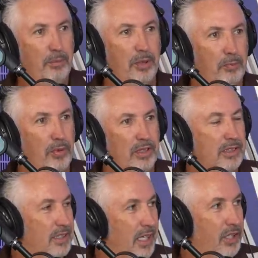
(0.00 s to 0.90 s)
people can
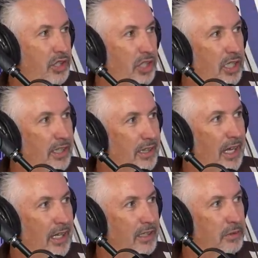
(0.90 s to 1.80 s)
say shitty
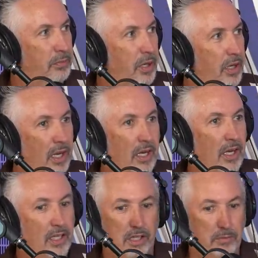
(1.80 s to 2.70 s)
things, but
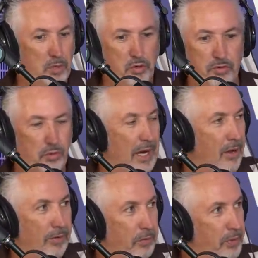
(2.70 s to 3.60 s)
you move
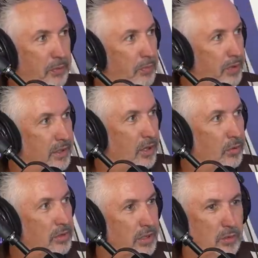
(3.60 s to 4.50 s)
around the people you
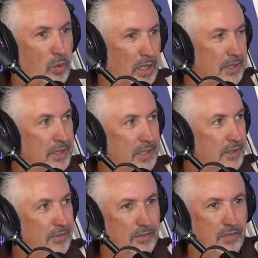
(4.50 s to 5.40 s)
don't. It's like watching
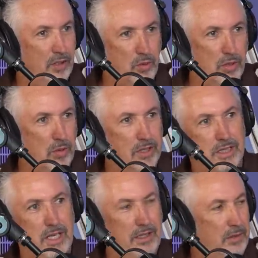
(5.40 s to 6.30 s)
TV. If you don't want to watch
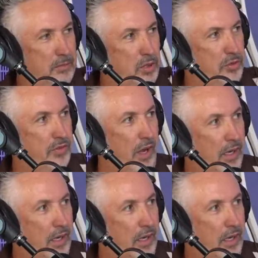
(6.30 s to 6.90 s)
that, you move it,